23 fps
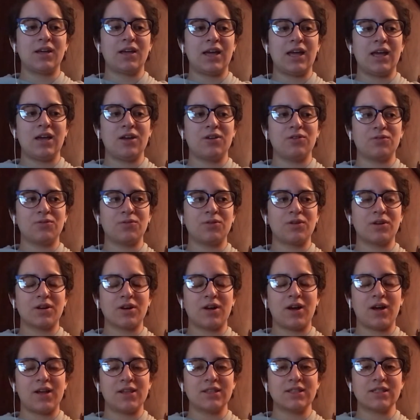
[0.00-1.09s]
and or
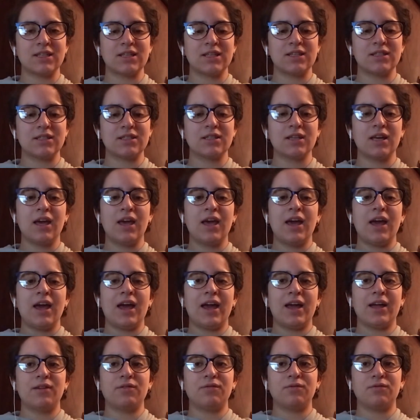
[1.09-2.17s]
Constance
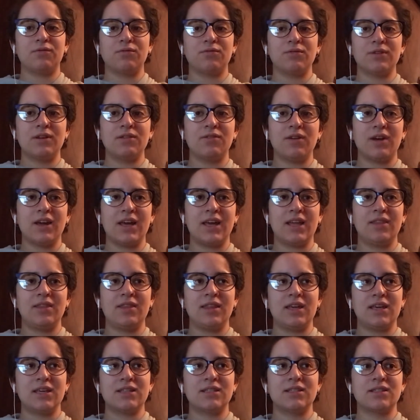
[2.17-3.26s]
had rewritten
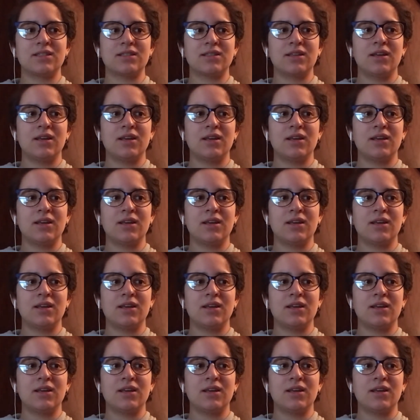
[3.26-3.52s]
this